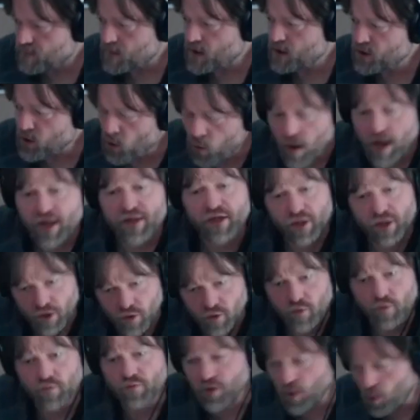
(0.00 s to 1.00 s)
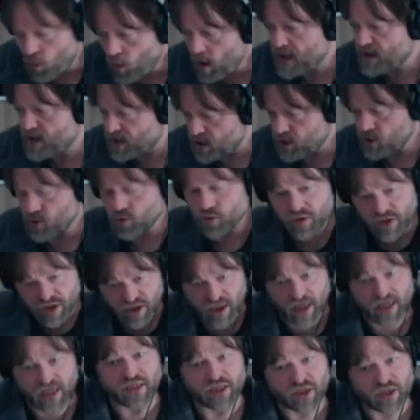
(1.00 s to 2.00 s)
the way that you
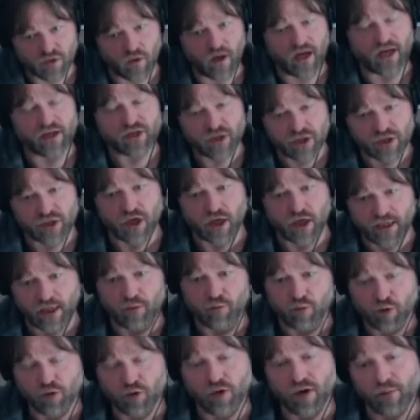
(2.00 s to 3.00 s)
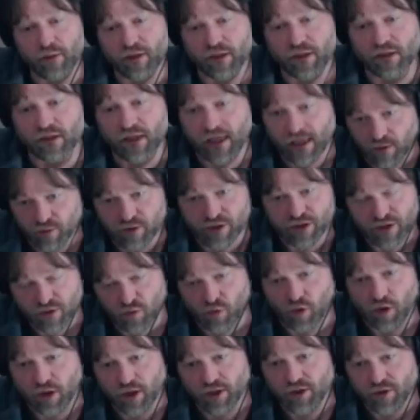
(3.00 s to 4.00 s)
design Scratch is not how programming languages
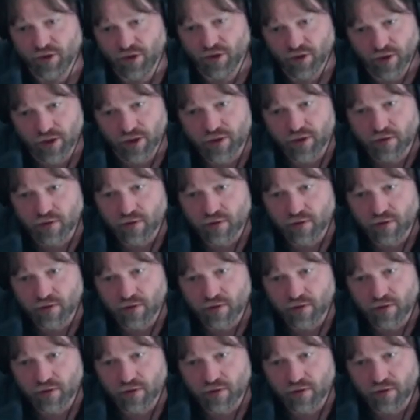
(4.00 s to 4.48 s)
work under the hood.